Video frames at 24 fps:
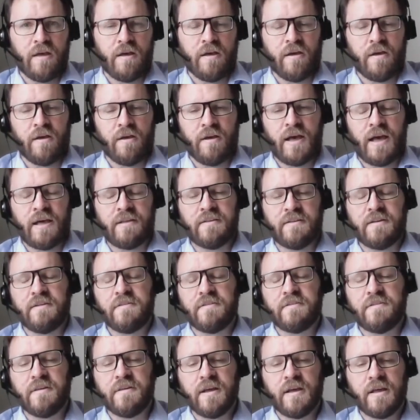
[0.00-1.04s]
As
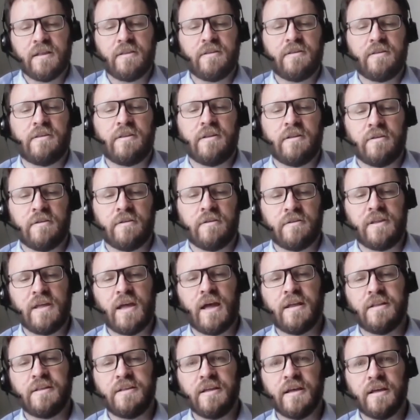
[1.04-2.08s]
I said,
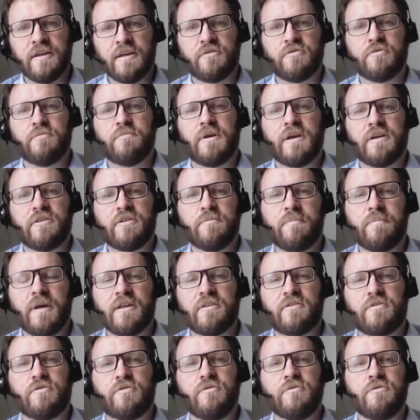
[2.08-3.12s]
the idea is to make the
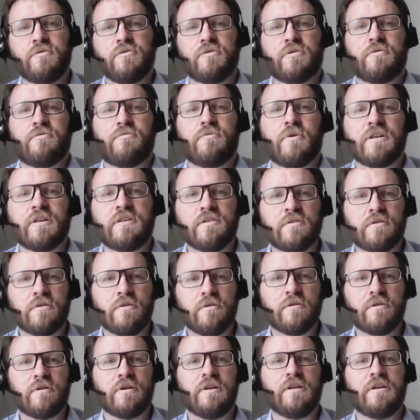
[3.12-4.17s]
best use of what is
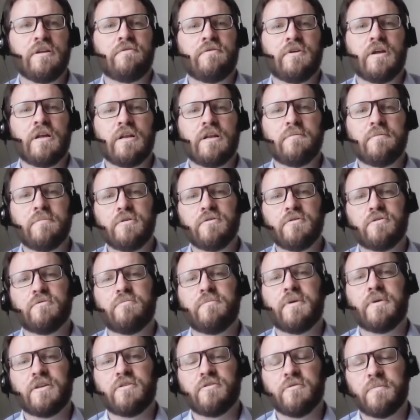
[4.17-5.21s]
locally available,
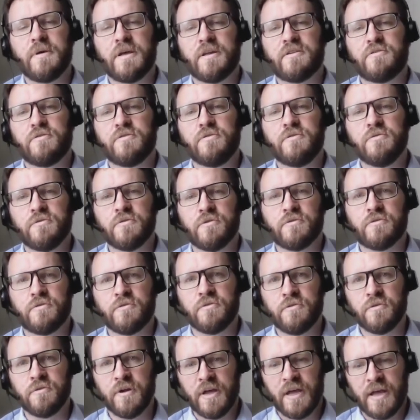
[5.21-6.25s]
so make the best use
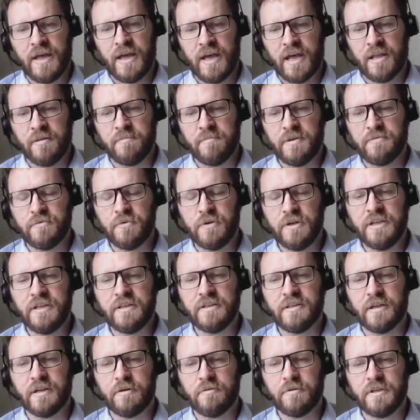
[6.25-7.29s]
also and be fully
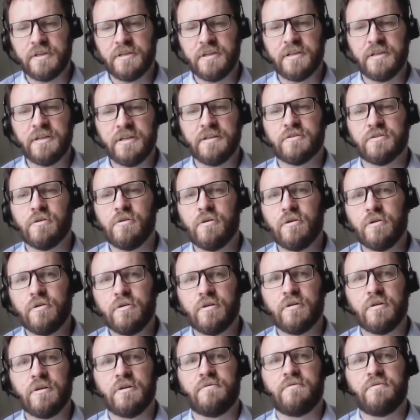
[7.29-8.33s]
integrated in the
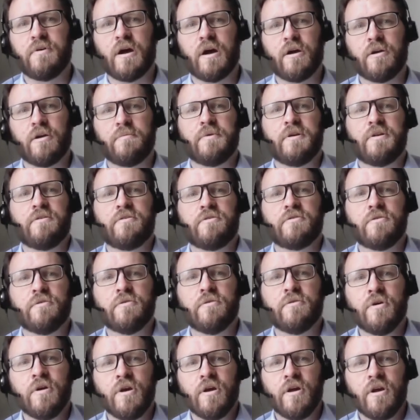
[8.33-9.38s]
local environment,
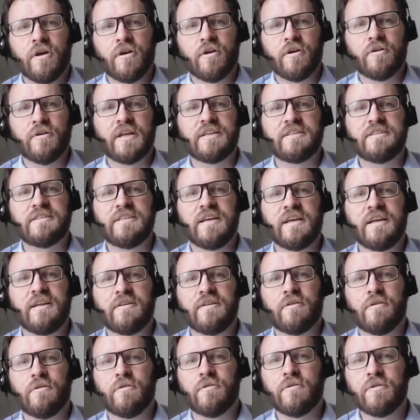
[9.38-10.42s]
so
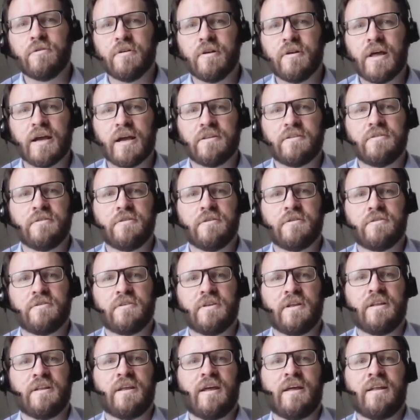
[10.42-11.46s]
connecting the local
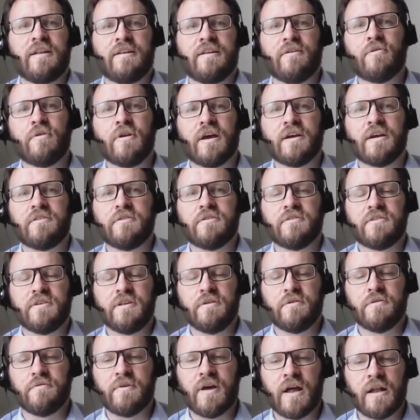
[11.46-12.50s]
actors and all actors in the